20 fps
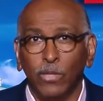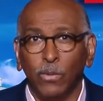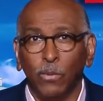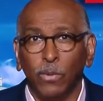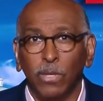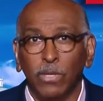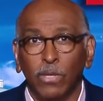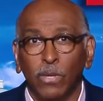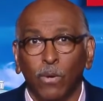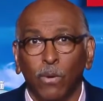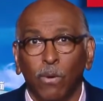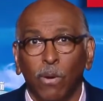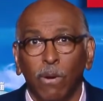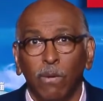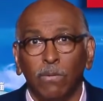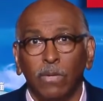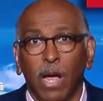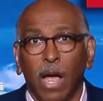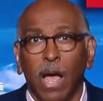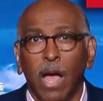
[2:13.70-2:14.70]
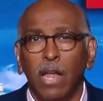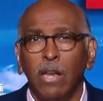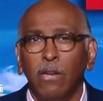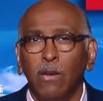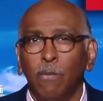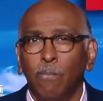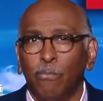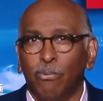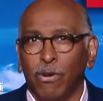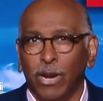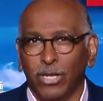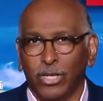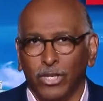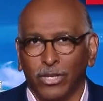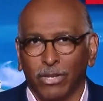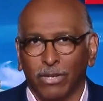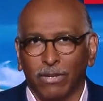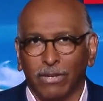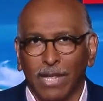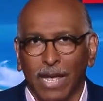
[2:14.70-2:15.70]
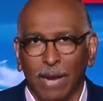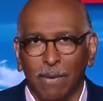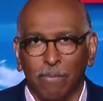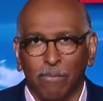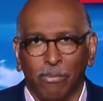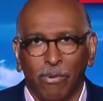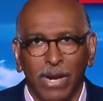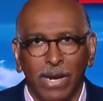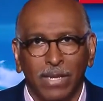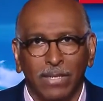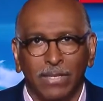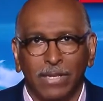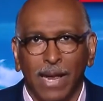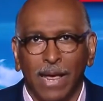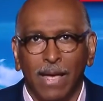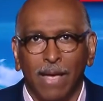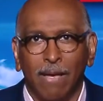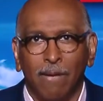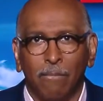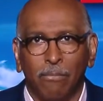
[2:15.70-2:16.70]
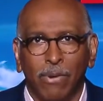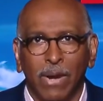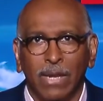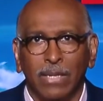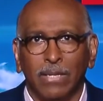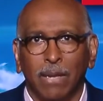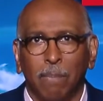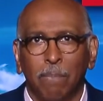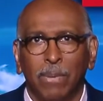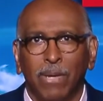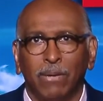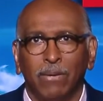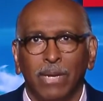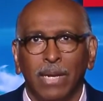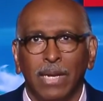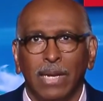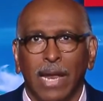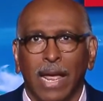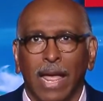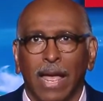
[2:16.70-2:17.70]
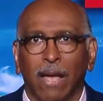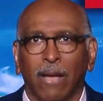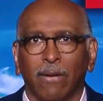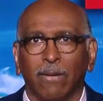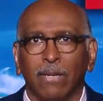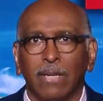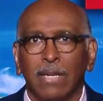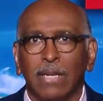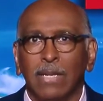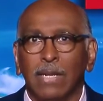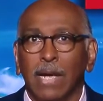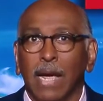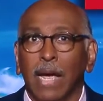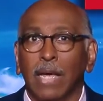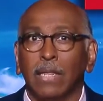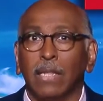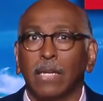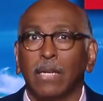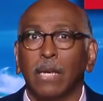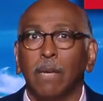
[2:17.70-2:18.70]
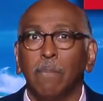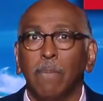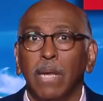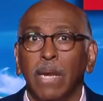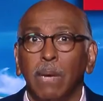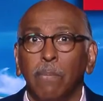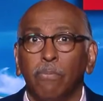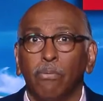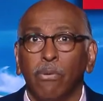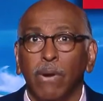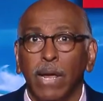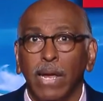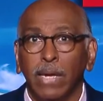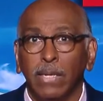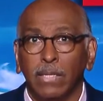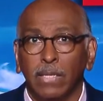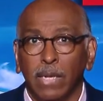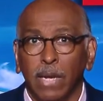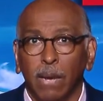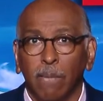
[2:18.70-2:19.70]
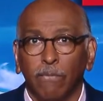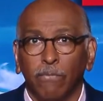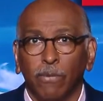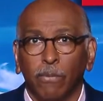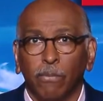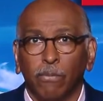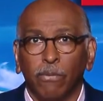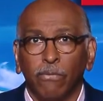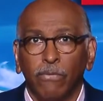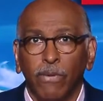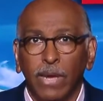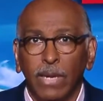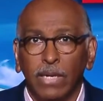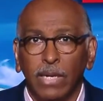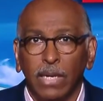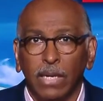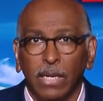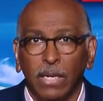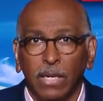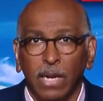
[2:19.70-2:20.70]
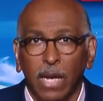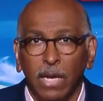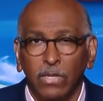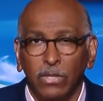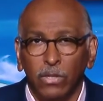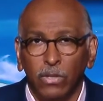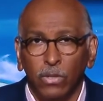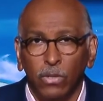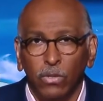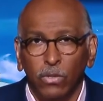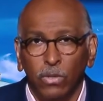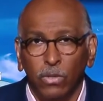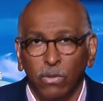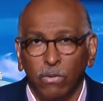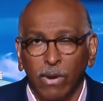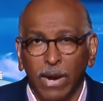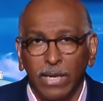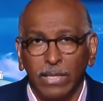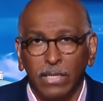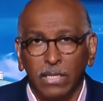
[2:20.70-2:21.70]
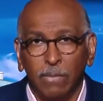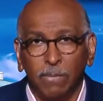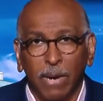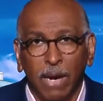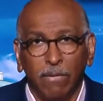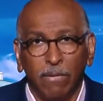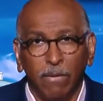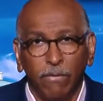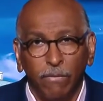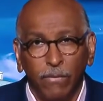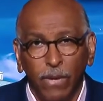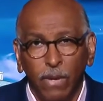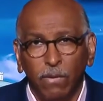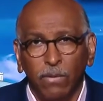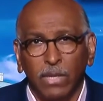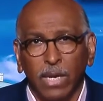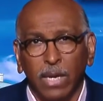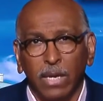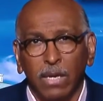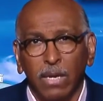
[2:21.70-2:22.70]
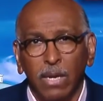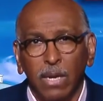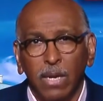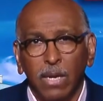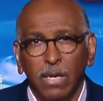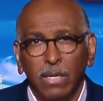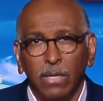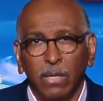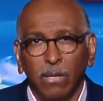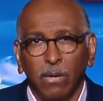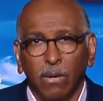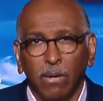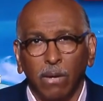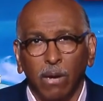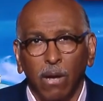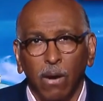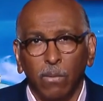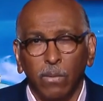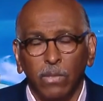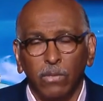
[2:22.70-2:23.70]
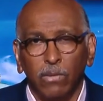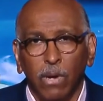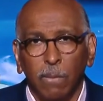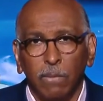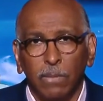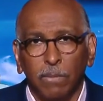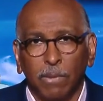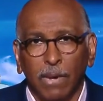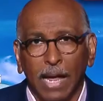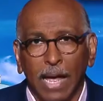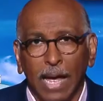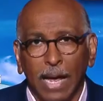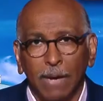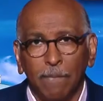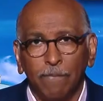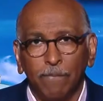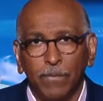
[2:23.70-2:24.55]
was, quote, under pressure that brings, down, brings a building down. And the committee praised him for preventing a constitutional crisis by refusing to go along with Trump's plot.